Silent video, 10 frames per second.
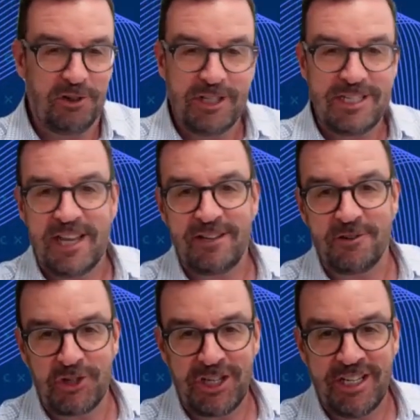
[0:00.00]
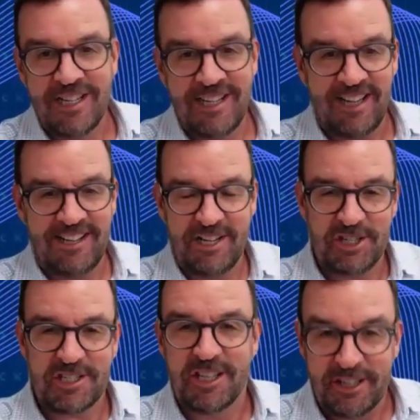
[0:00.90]
energy, they just
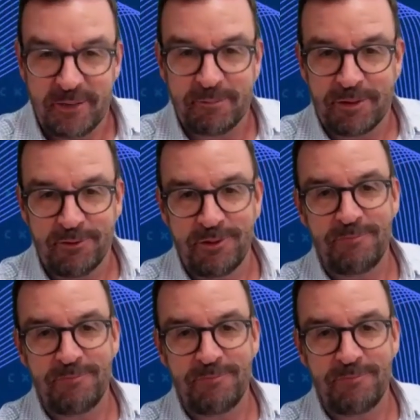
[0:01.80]
light up the room.